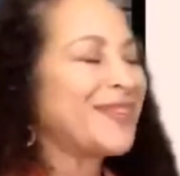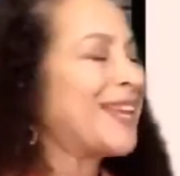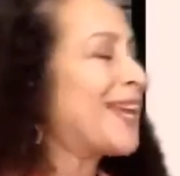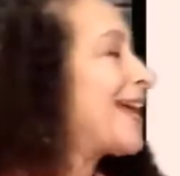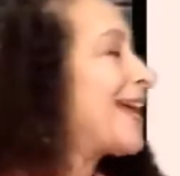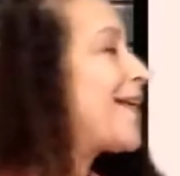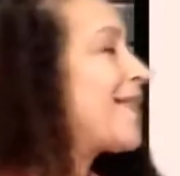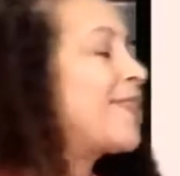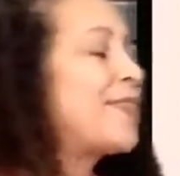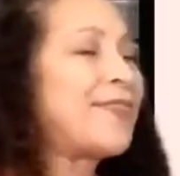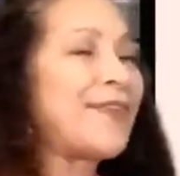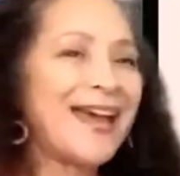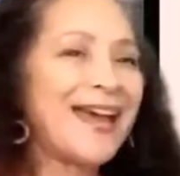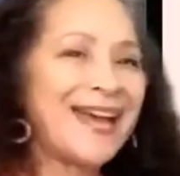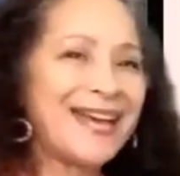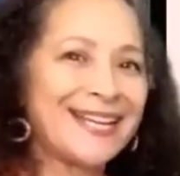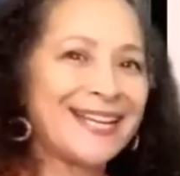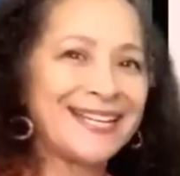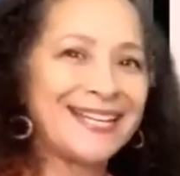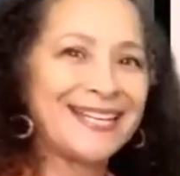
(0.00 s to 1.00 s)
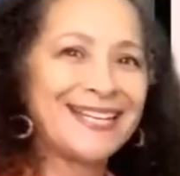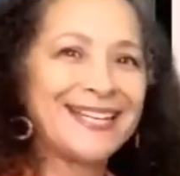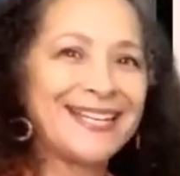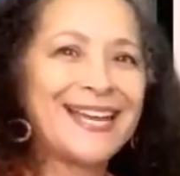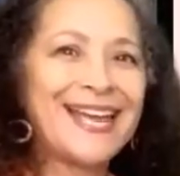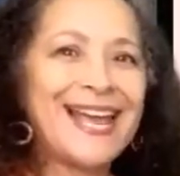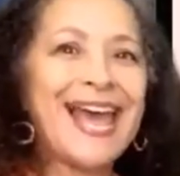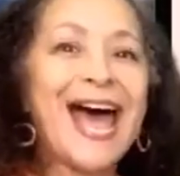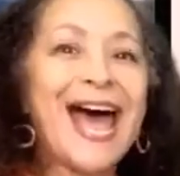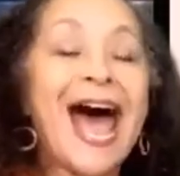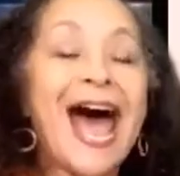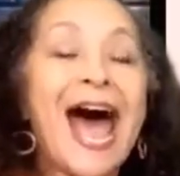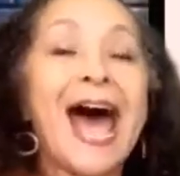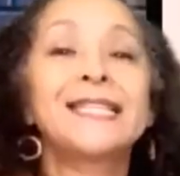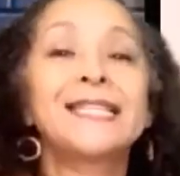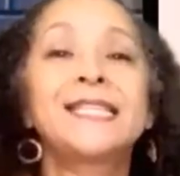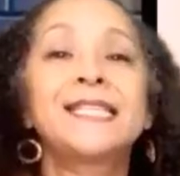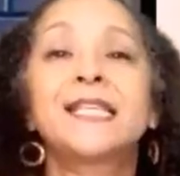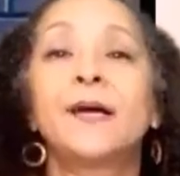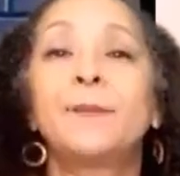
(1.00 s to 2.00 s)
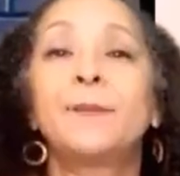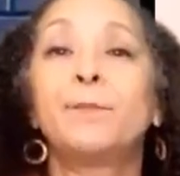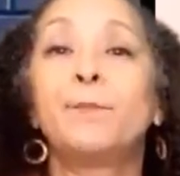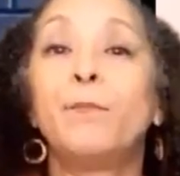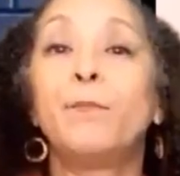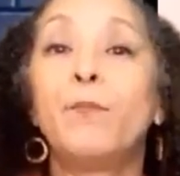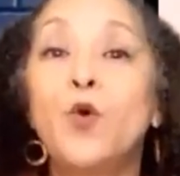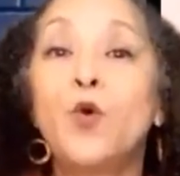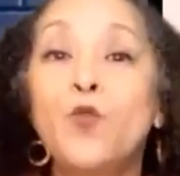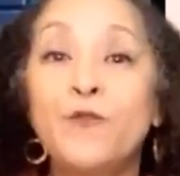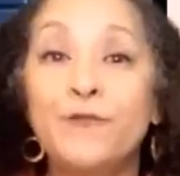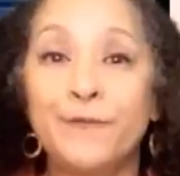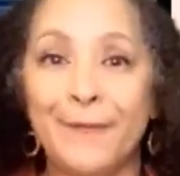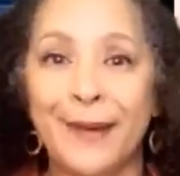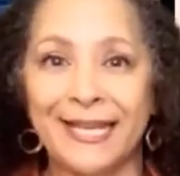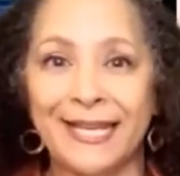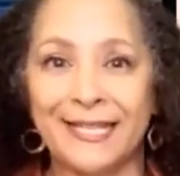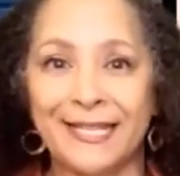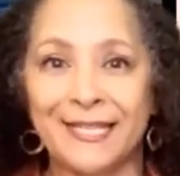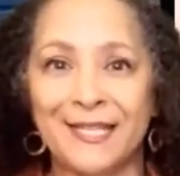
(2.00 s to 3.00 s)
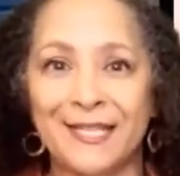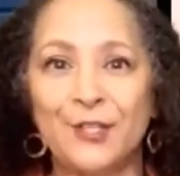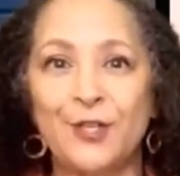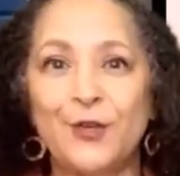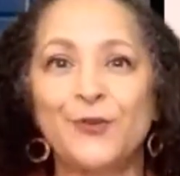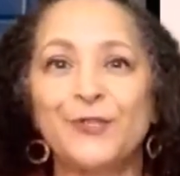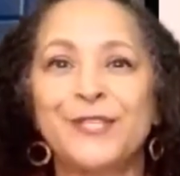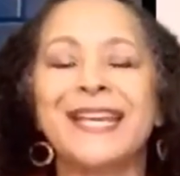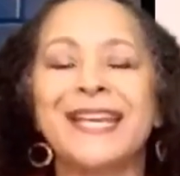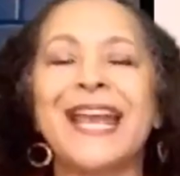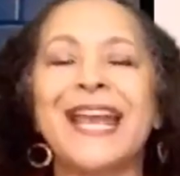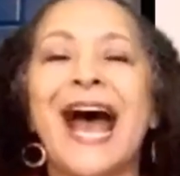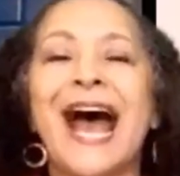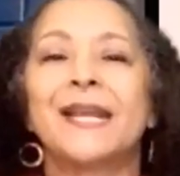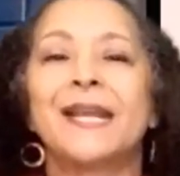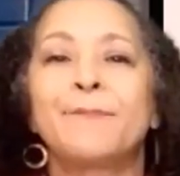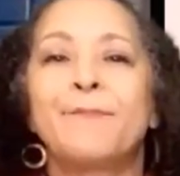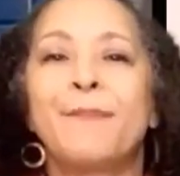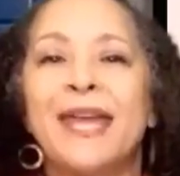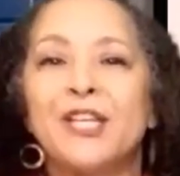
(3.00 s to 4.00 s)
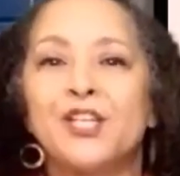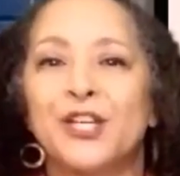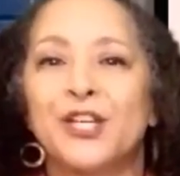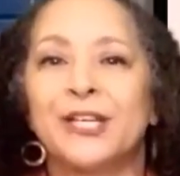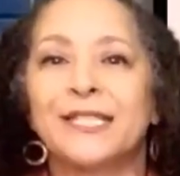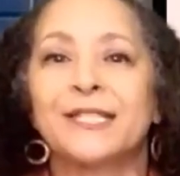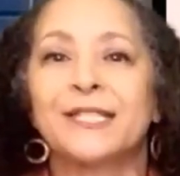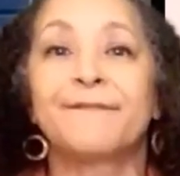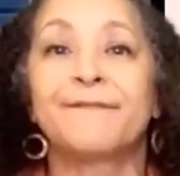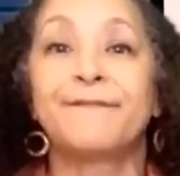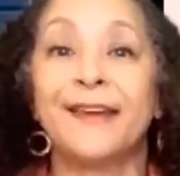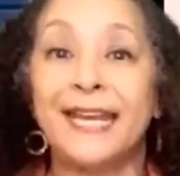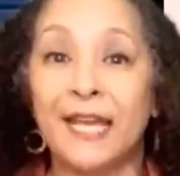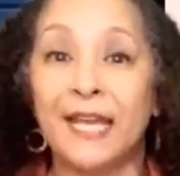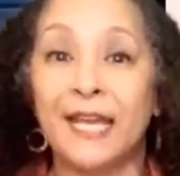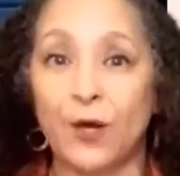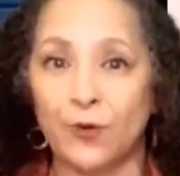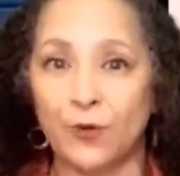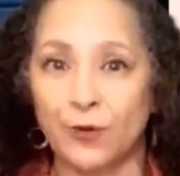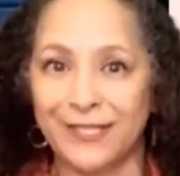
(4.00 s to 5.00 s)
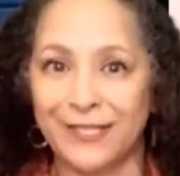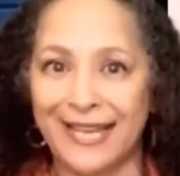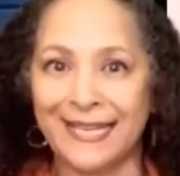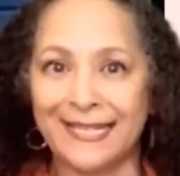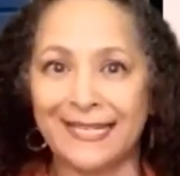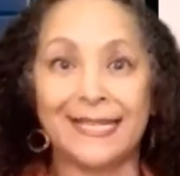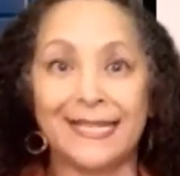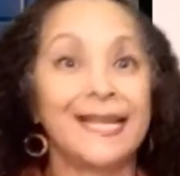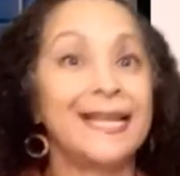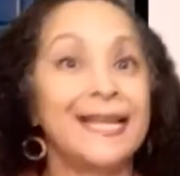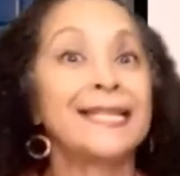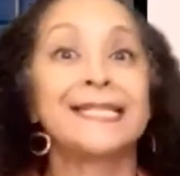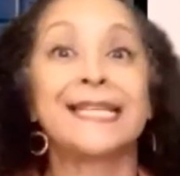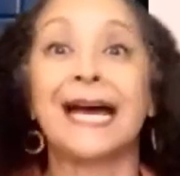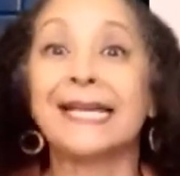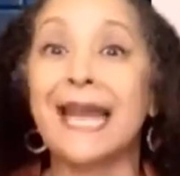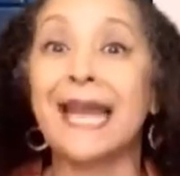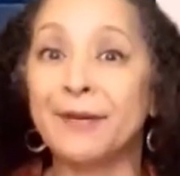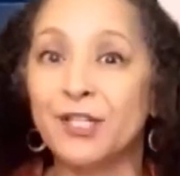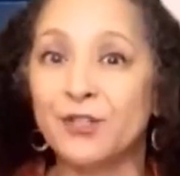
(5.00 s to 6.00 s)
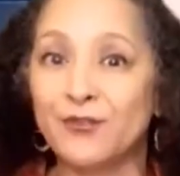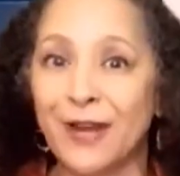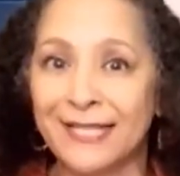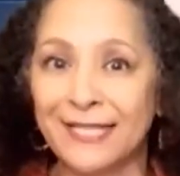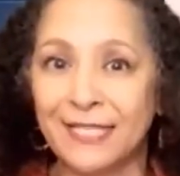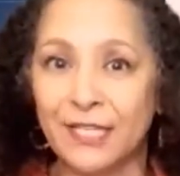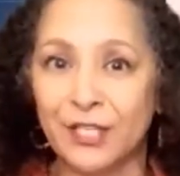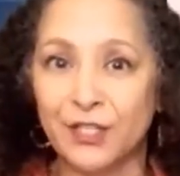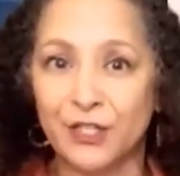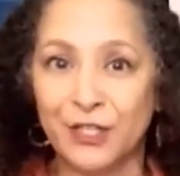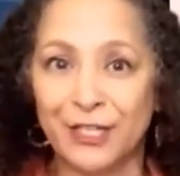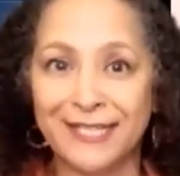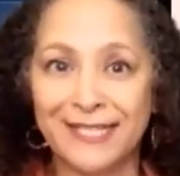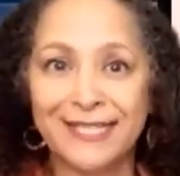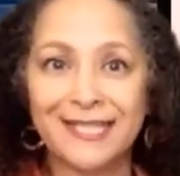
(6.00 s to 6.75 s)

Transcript: Then, add some movement using animations, videos, and dynamic transitions.